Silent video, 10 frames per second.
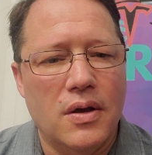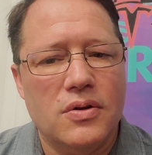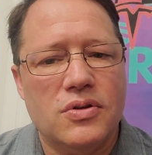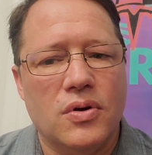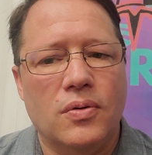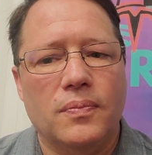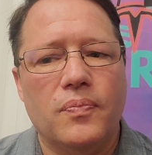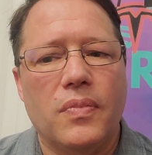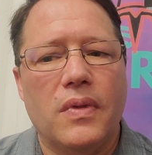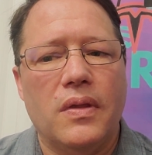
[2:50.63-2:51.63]
So
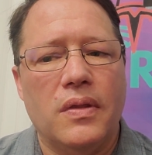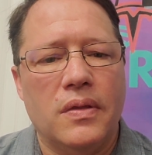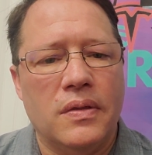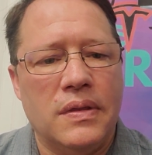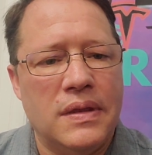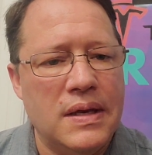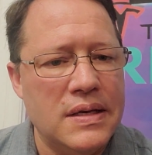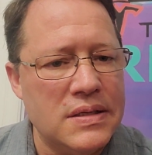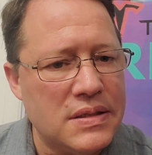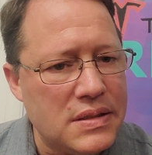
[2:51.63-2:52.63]

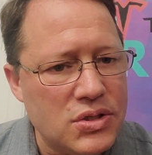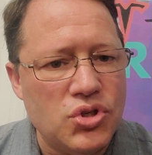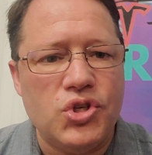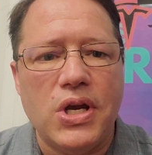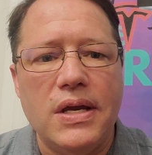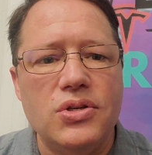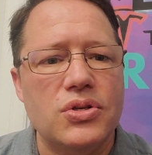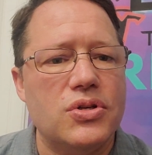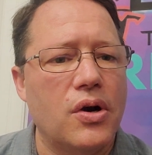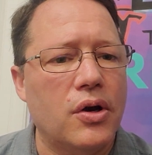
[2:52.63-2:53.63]
these
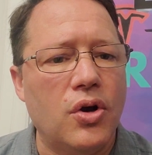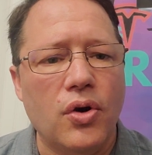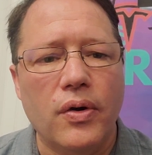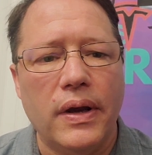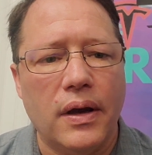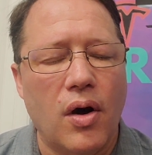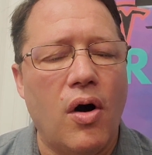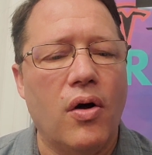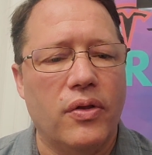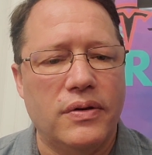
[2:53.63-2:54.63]
changes are occurring
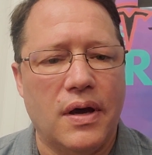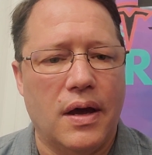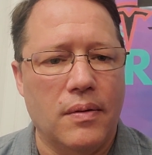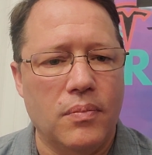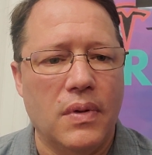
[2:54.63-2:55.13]
all the time.